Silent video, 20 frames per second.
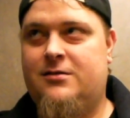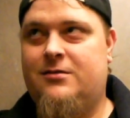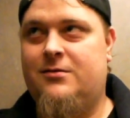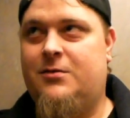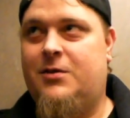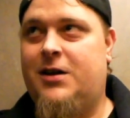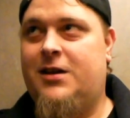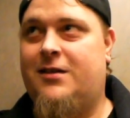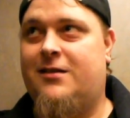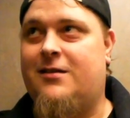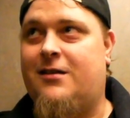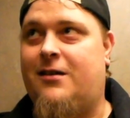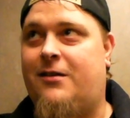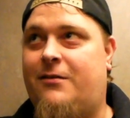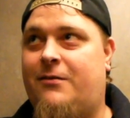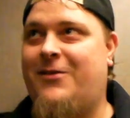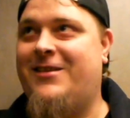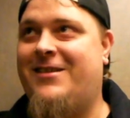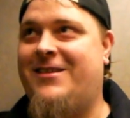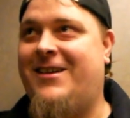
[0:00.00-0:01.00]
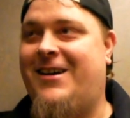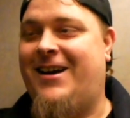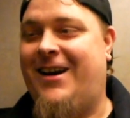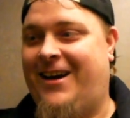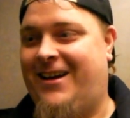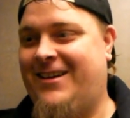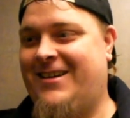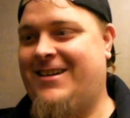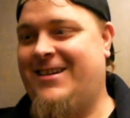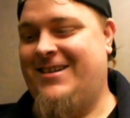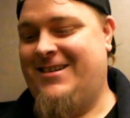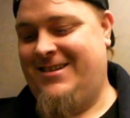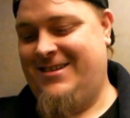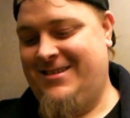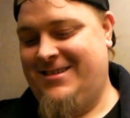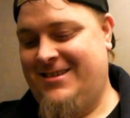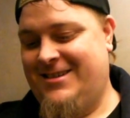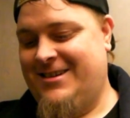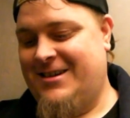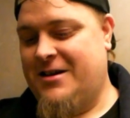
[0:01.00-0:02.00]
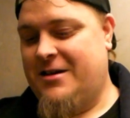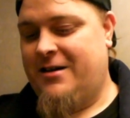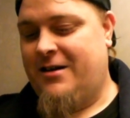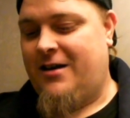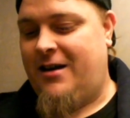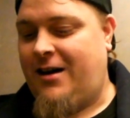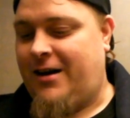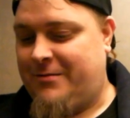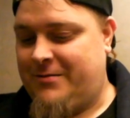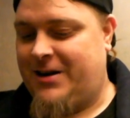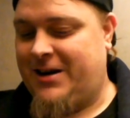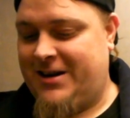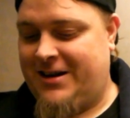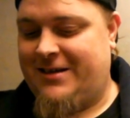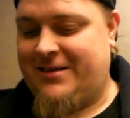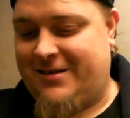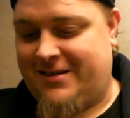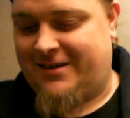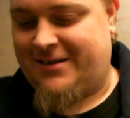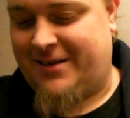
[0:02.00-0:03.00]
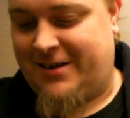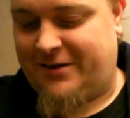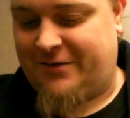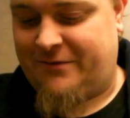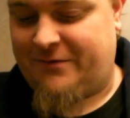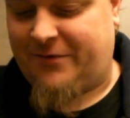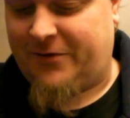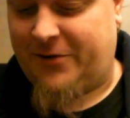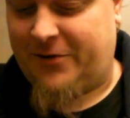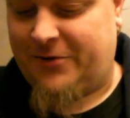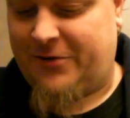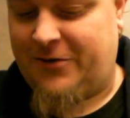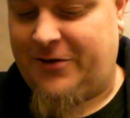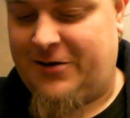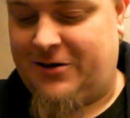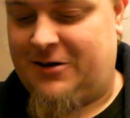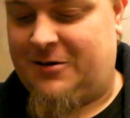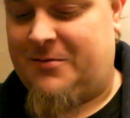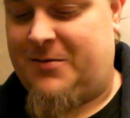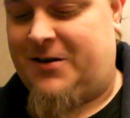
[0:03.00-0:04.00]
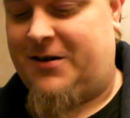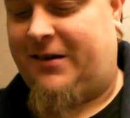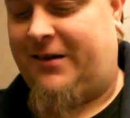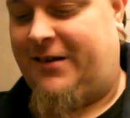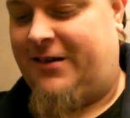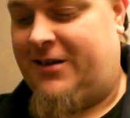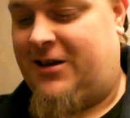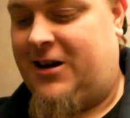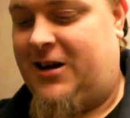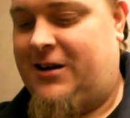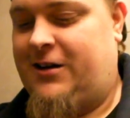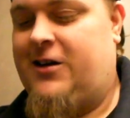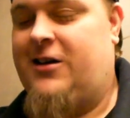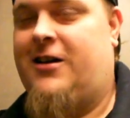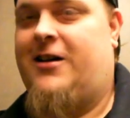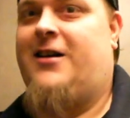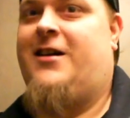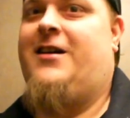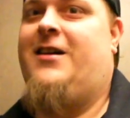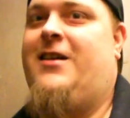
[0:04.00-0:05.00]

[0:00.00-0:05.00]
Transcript: What is that? I'm gonna guess there's like $300 in change here.